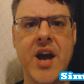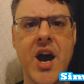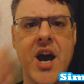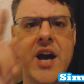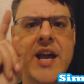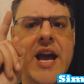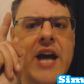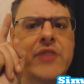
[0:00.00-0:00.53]

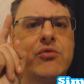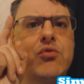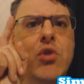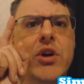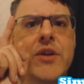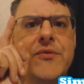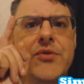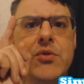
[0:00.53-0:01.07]
I add
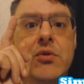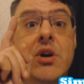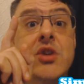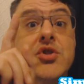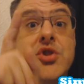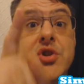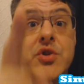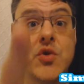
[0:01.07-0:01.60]
rocket fuel
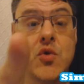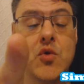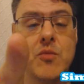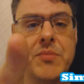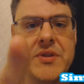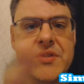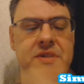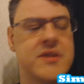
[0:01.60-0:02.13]
to your
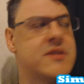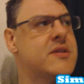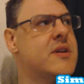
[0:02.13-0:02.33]
business